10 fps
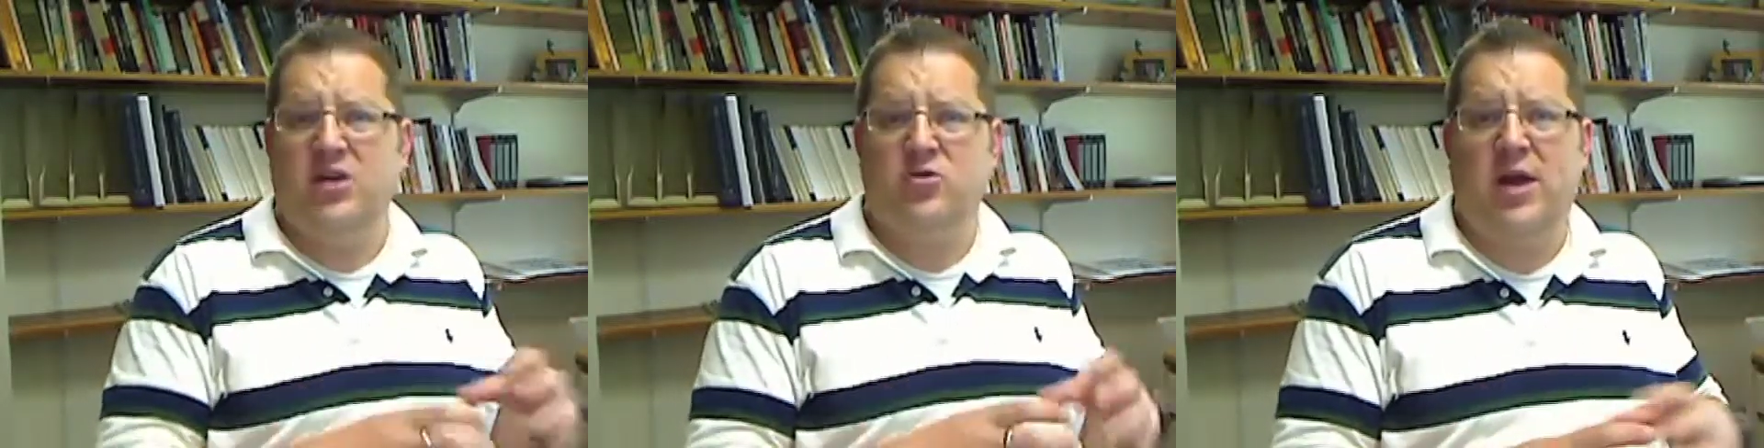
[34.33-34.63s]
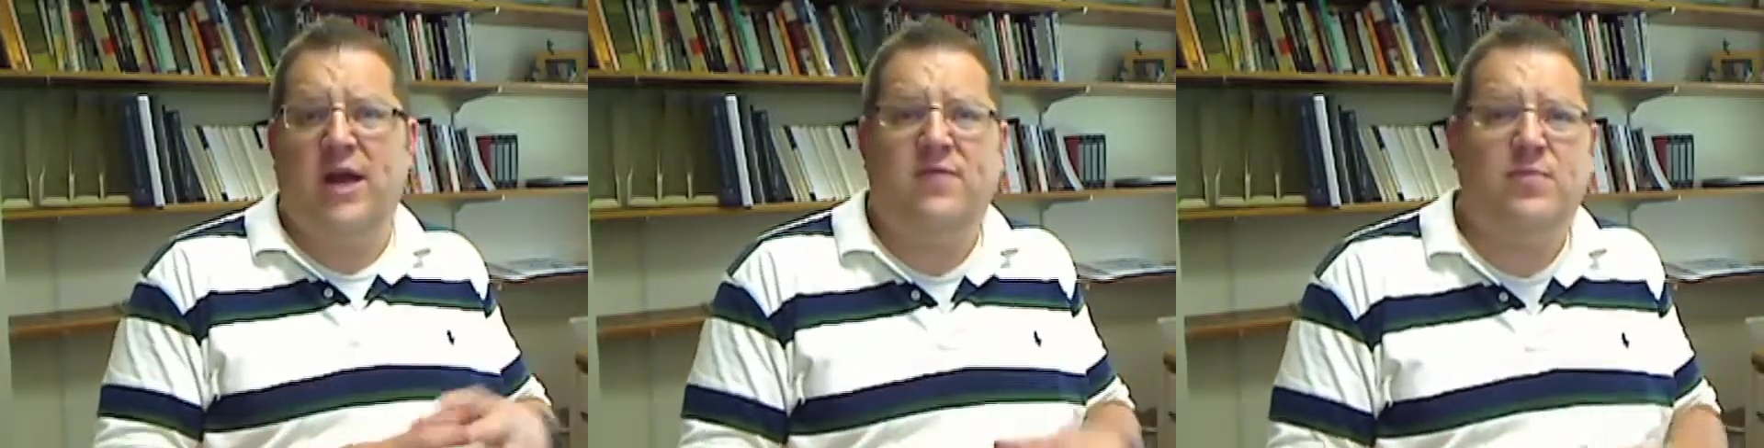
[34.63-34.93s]

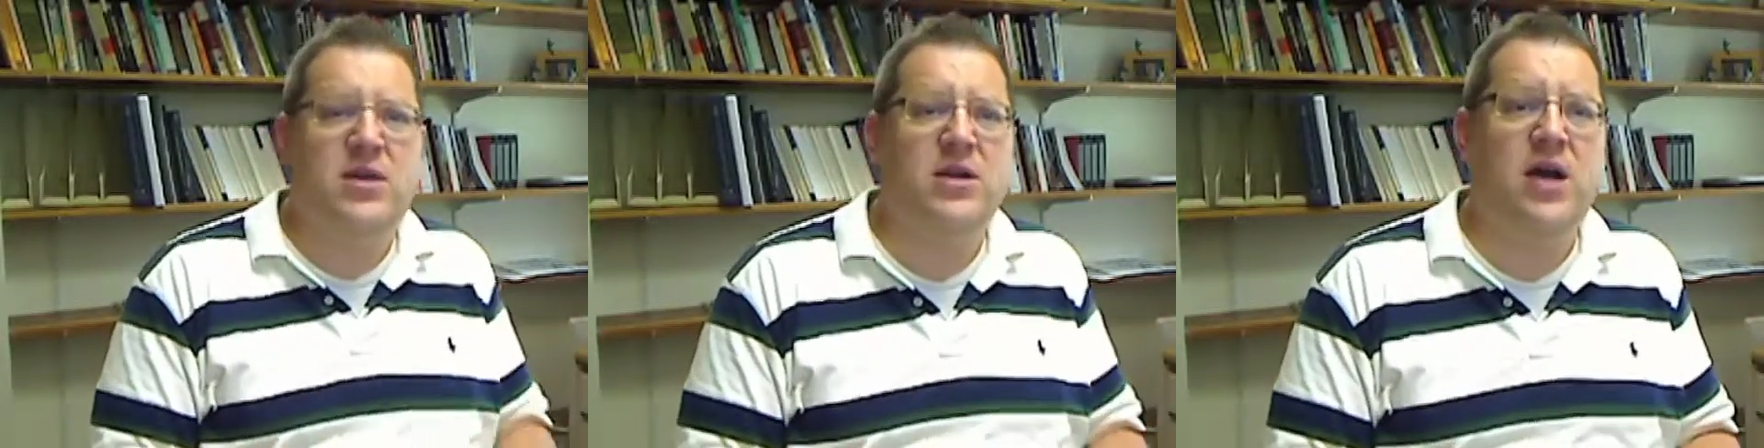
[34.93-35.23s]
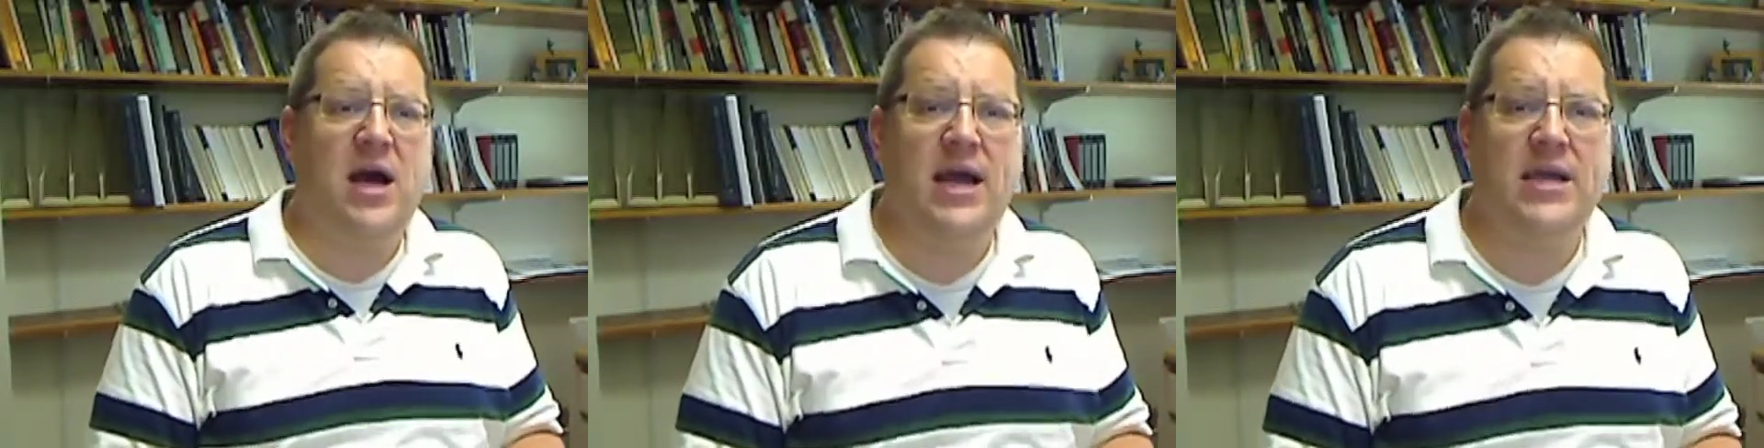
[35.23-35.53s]
graph up there
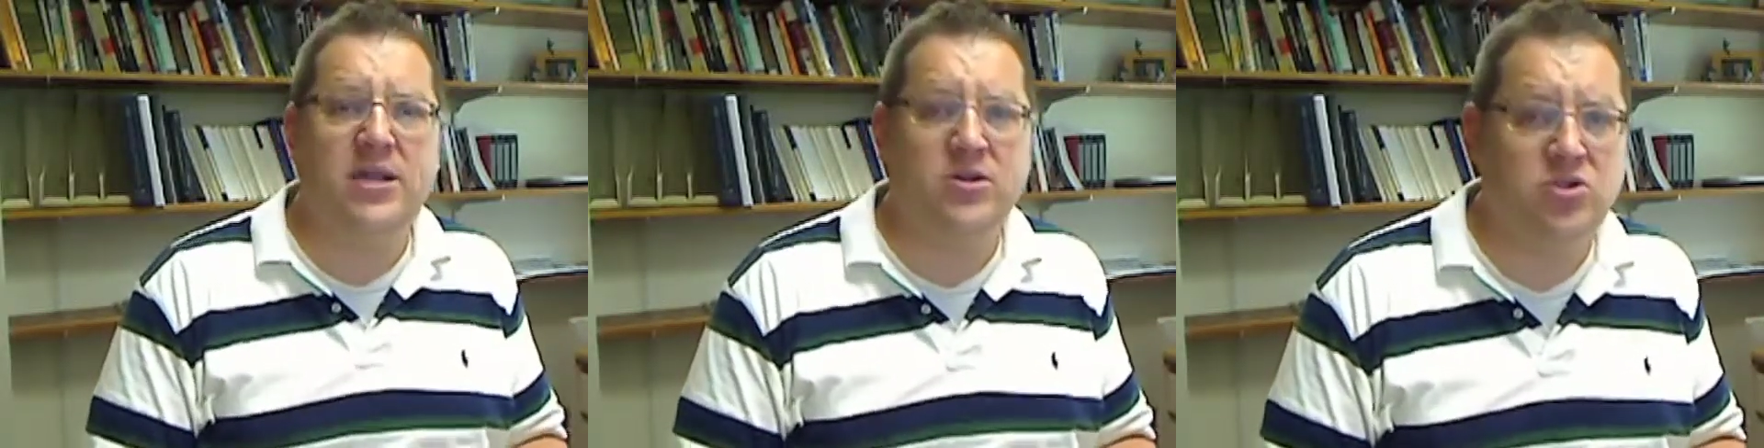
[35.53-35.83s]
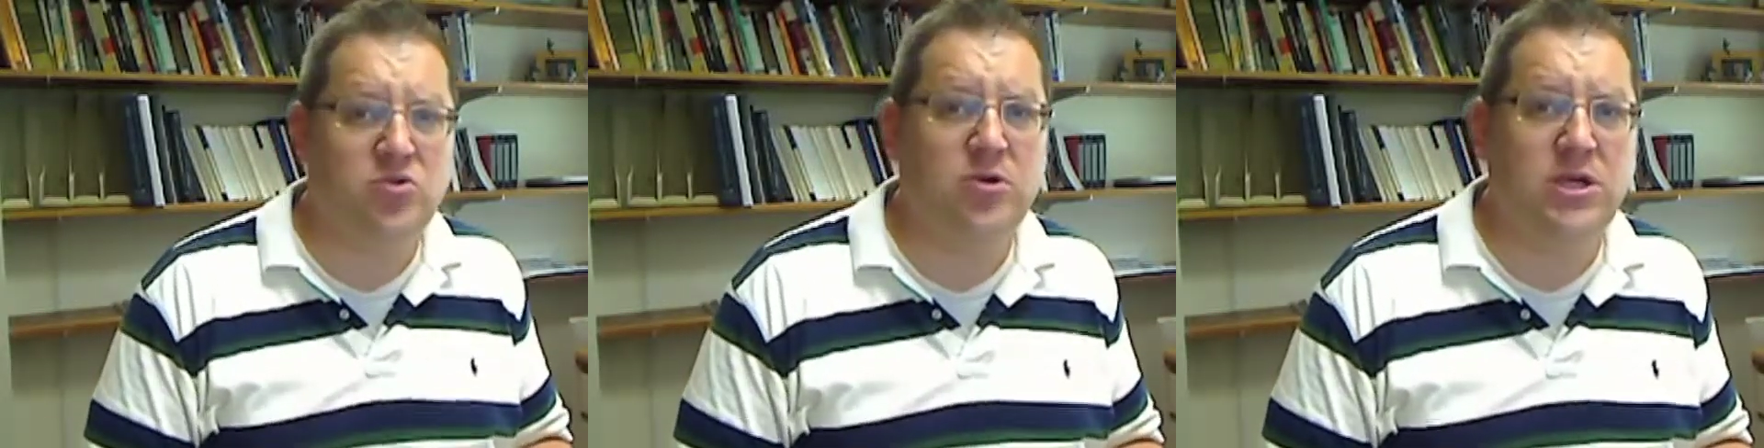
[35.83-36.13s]
high in their
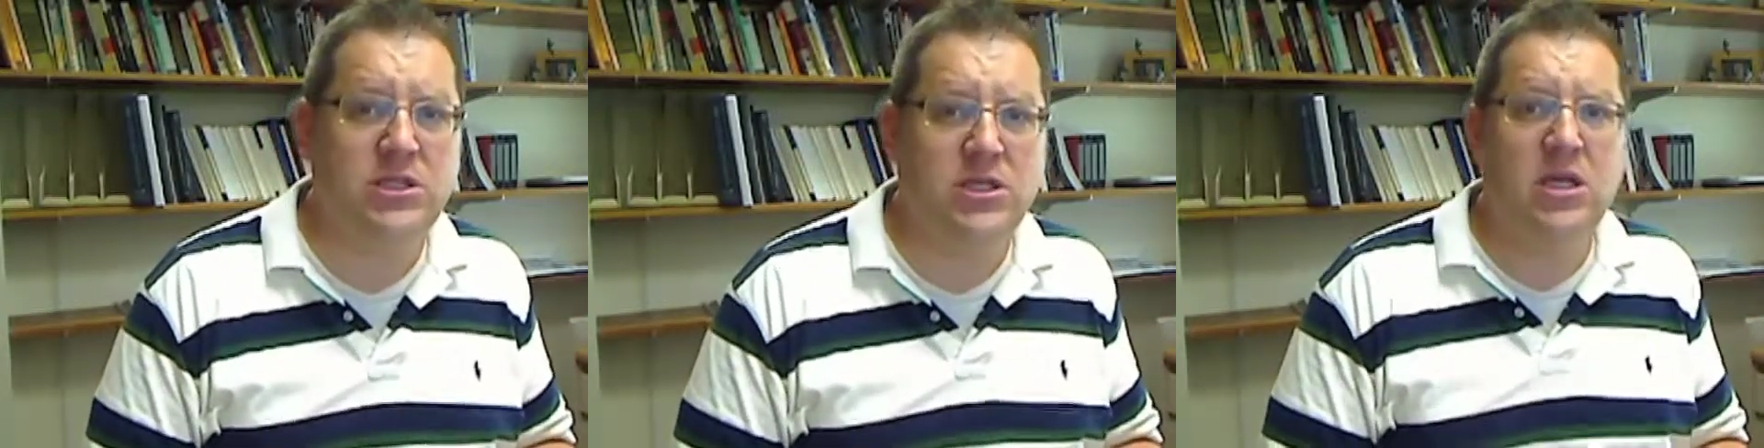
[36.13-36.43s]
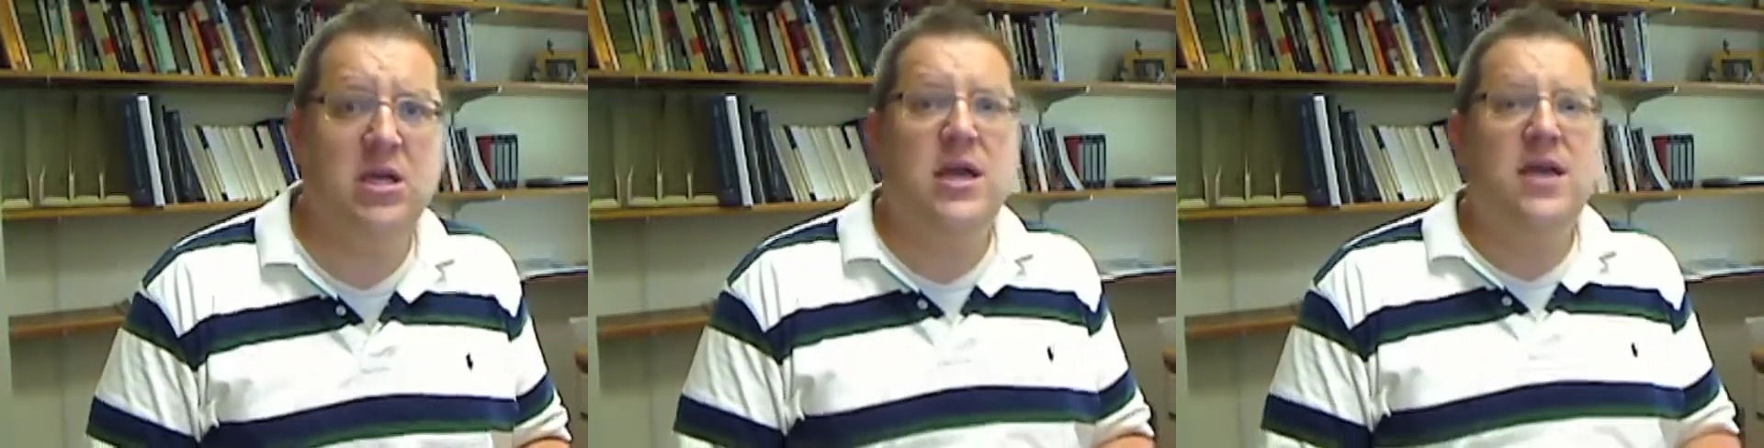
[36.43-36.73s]
stories,
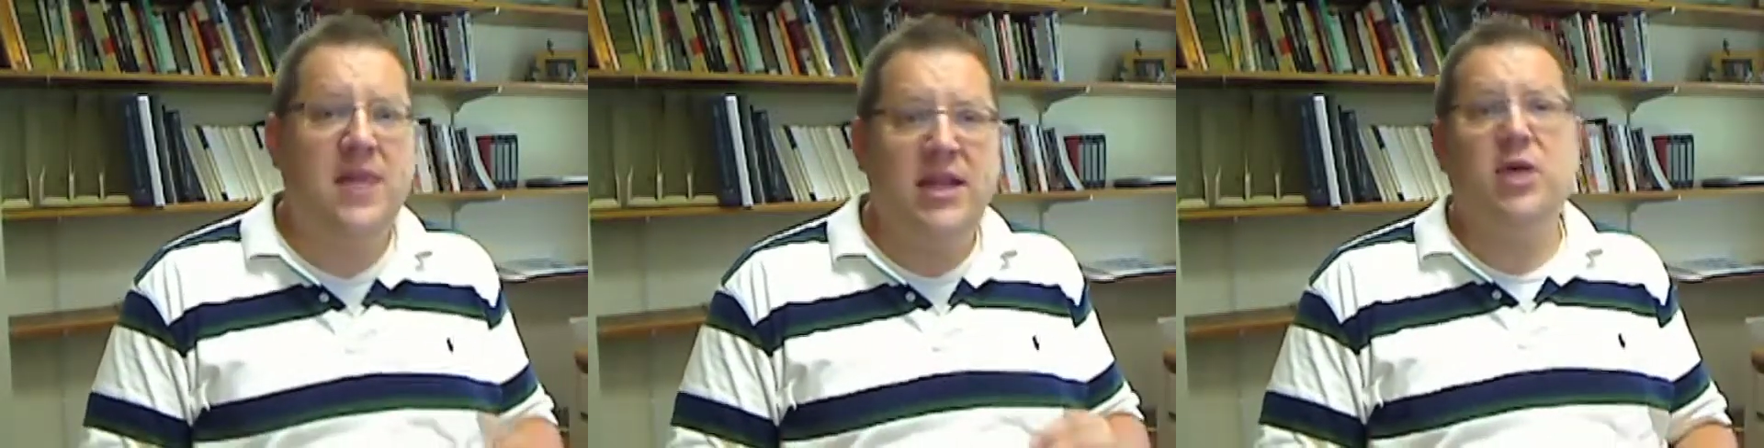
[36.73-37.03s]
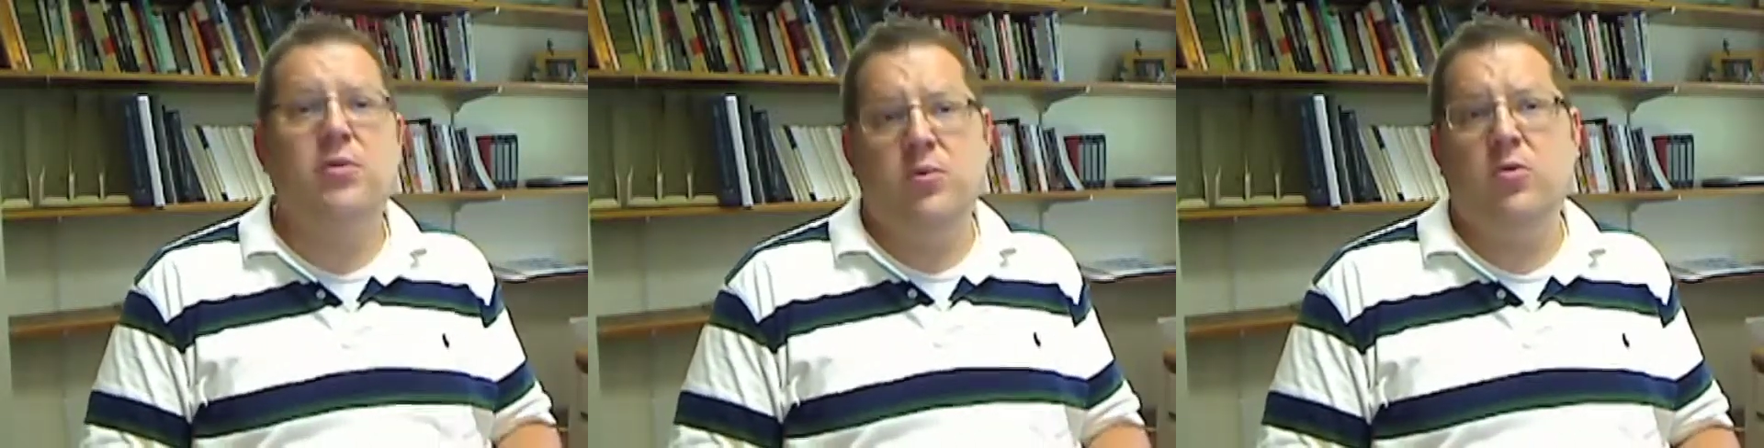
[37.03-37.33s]
then they'll
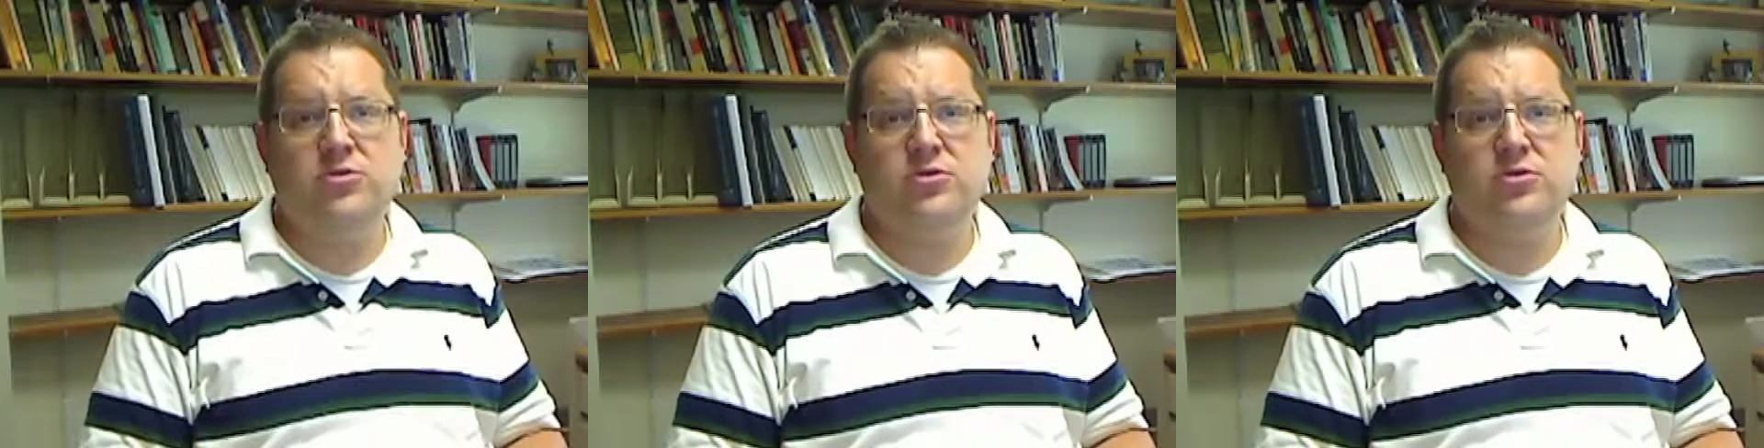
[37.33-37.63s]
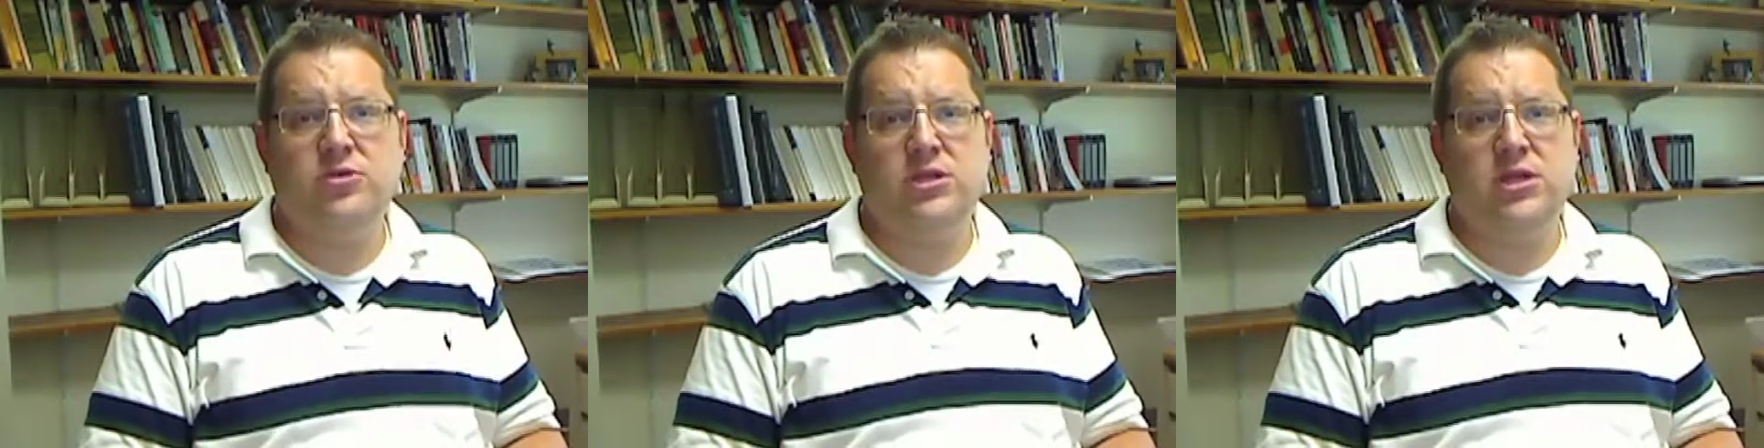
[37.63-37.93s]
be more interested.